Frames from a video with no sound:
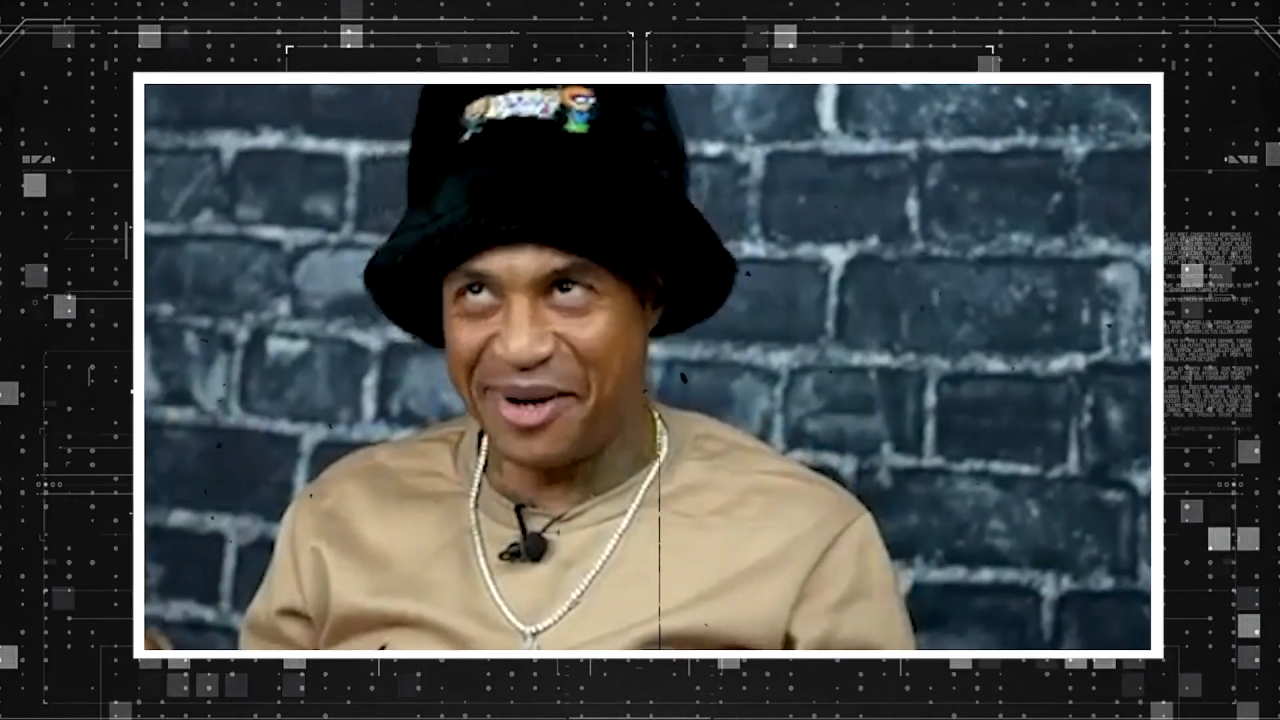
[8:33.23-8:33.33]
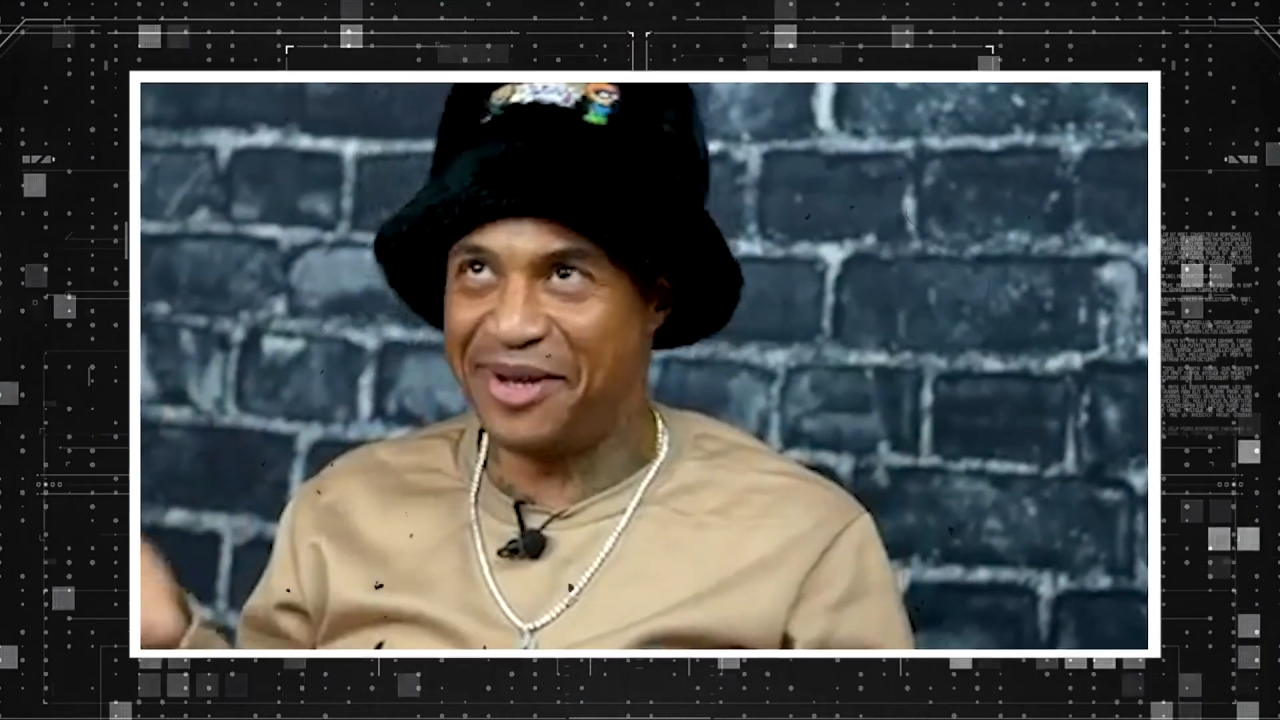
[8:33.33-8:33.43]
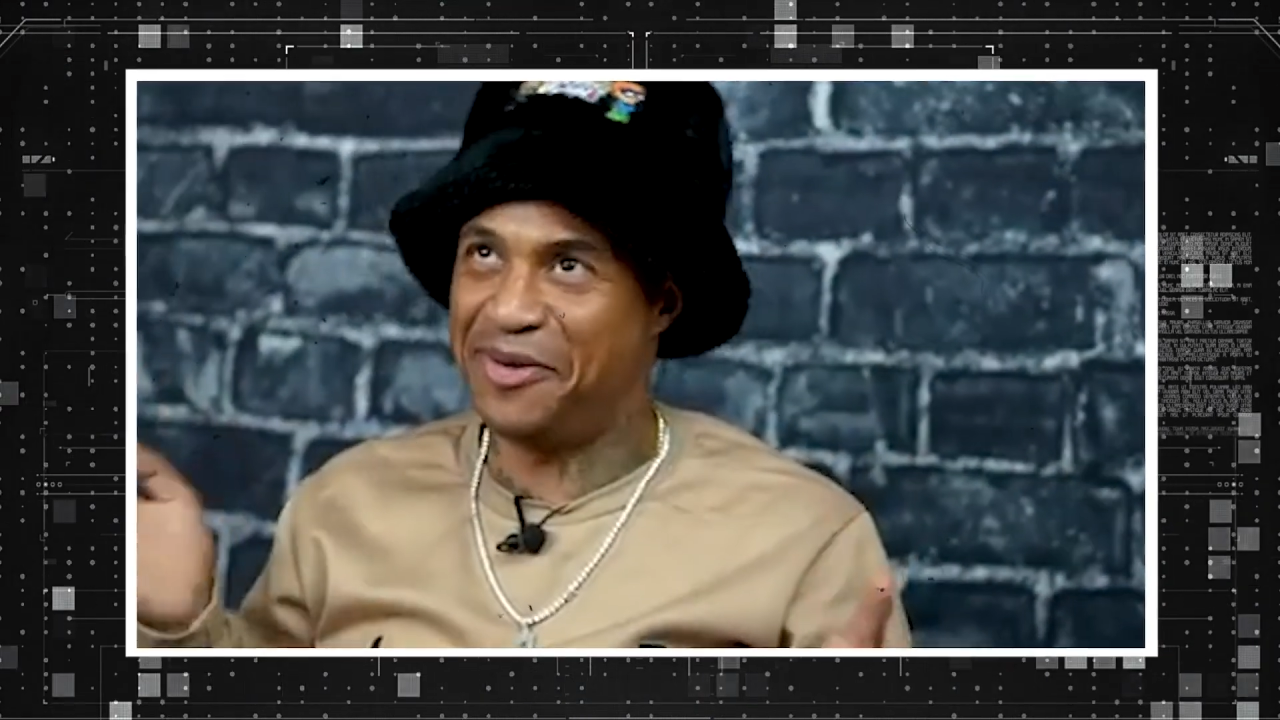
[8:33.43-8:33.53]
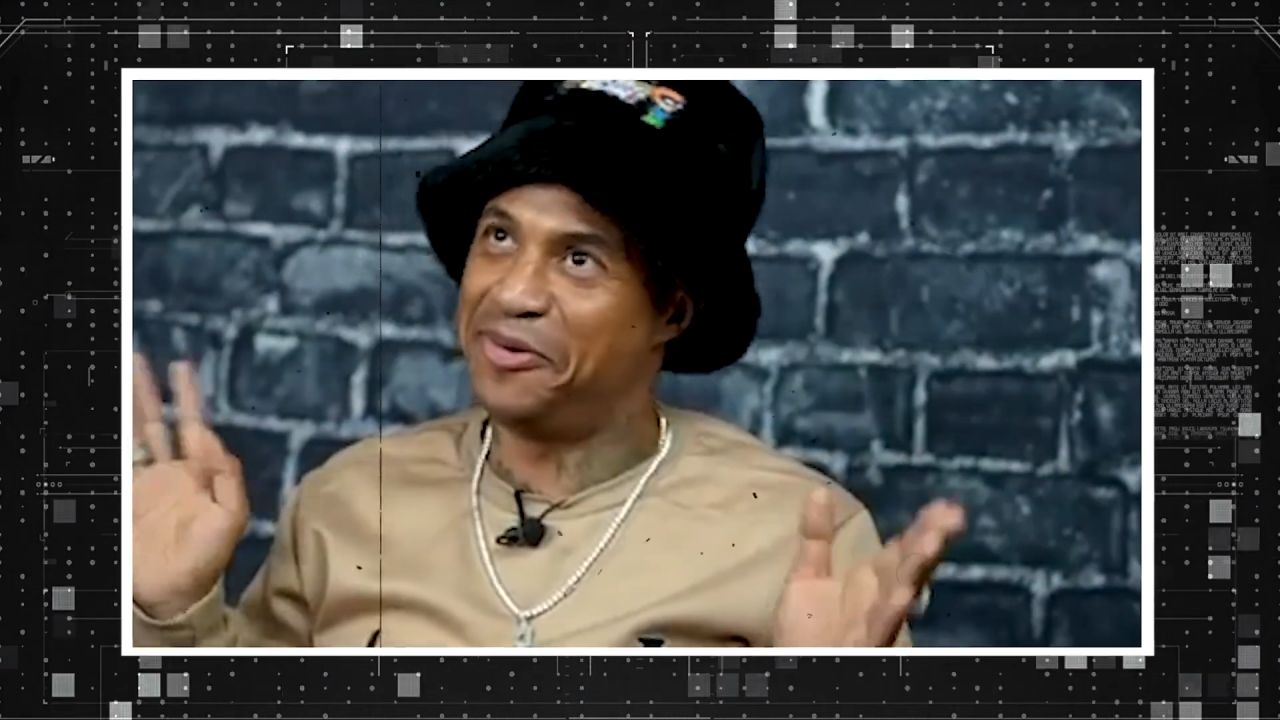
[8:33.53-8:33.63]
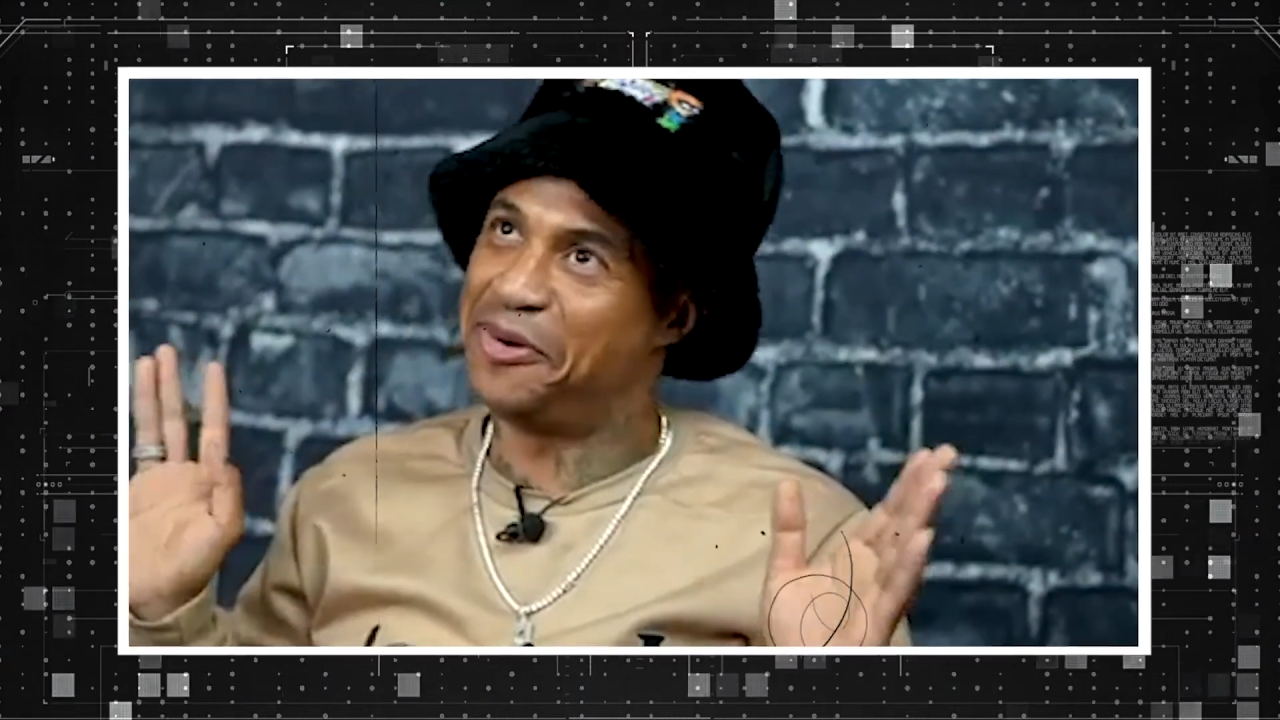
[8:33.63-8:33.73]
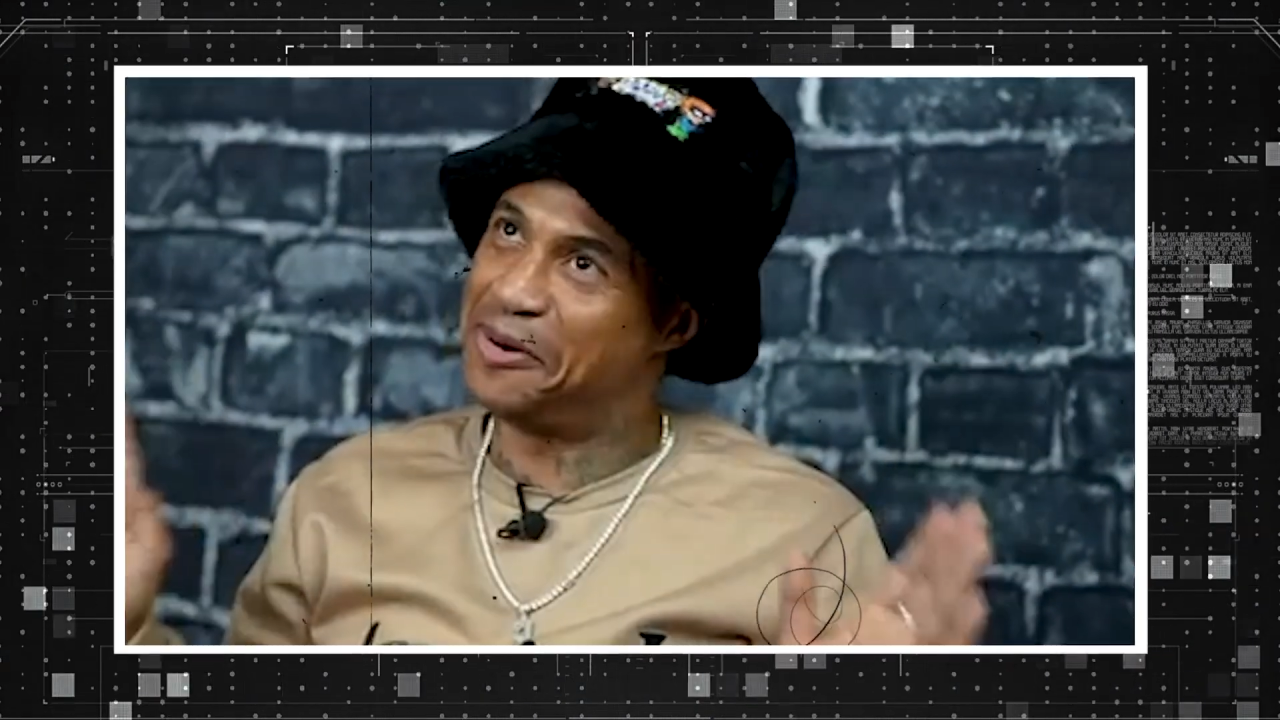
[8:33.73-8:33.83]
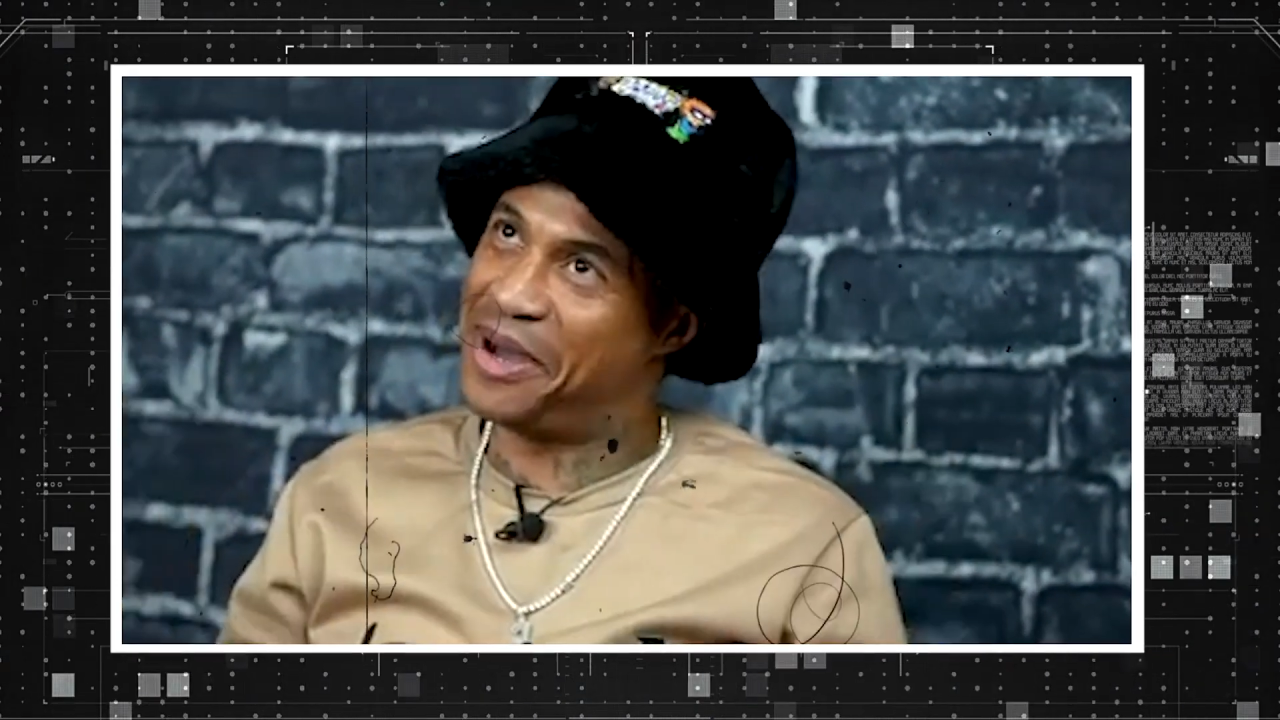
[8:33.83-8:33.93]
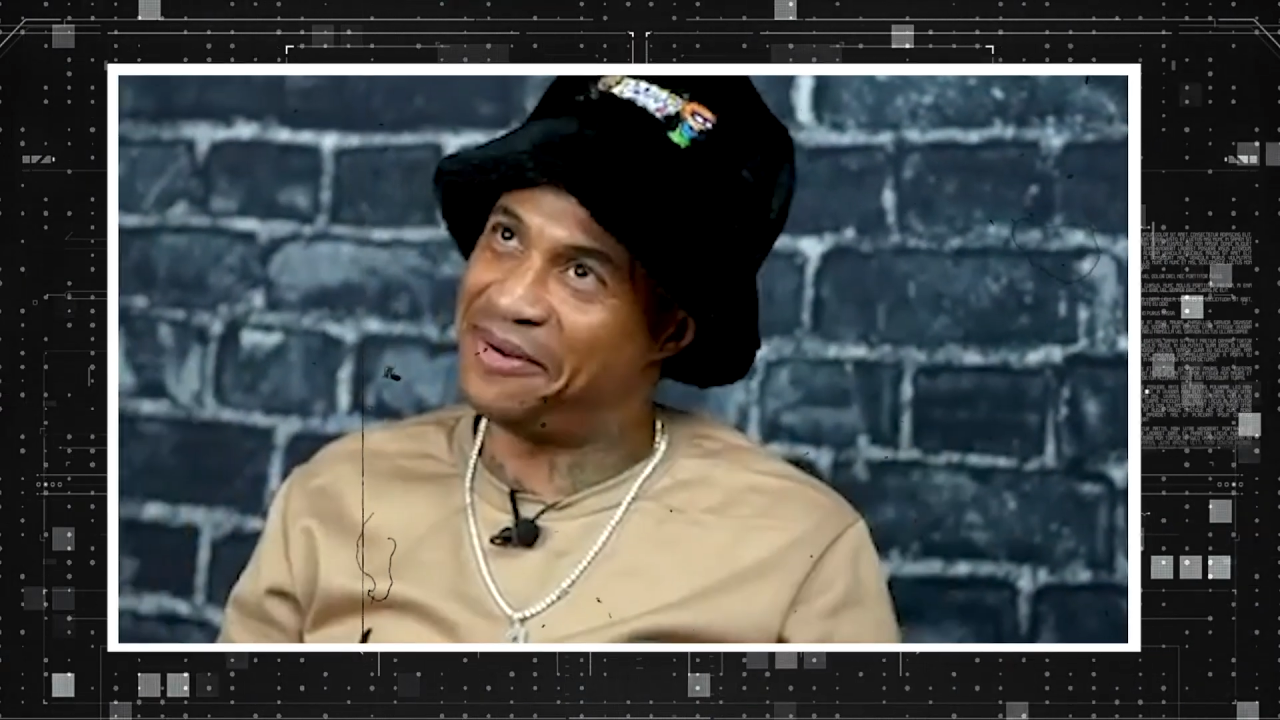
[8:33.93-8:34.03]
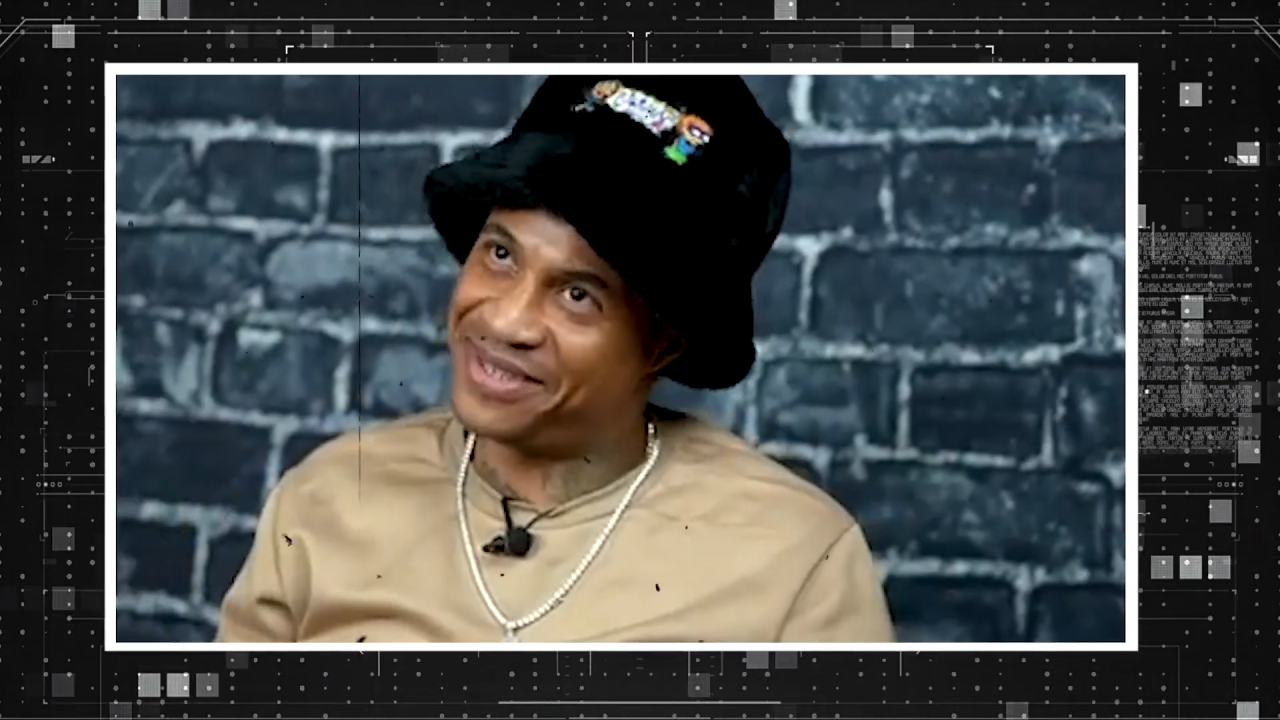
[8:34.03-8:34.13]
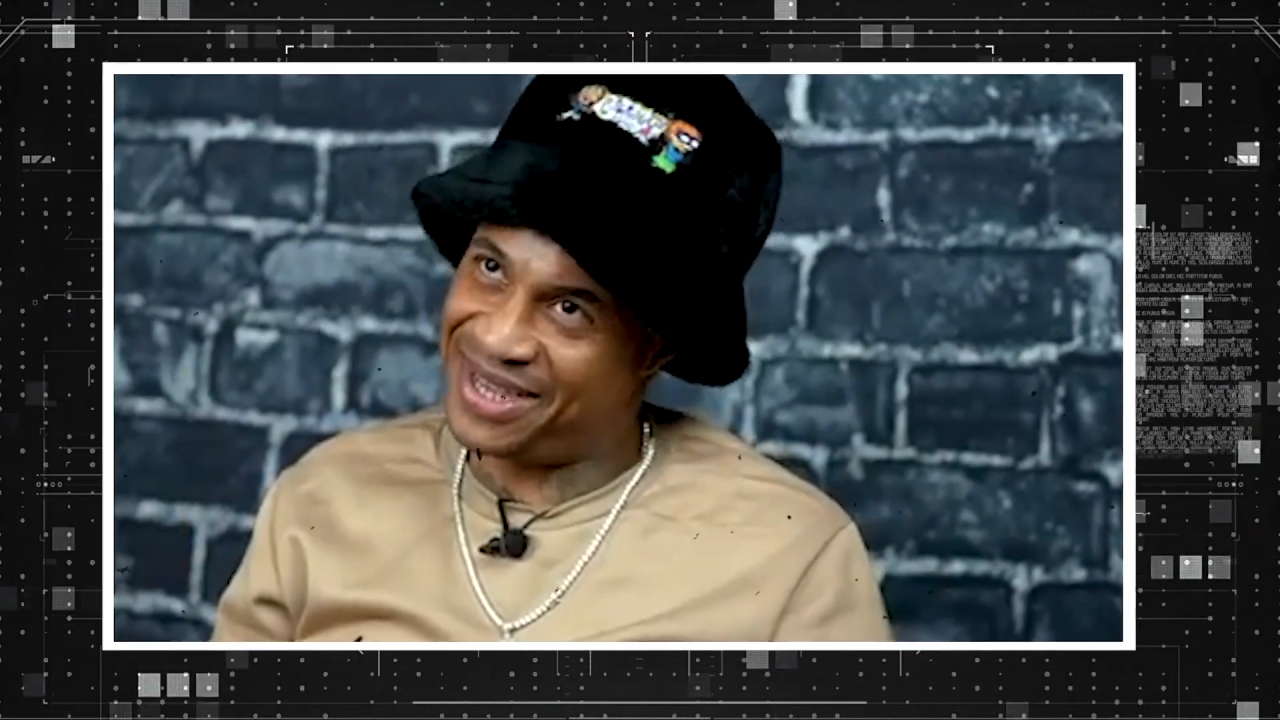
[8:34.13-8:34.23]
where you gonna have to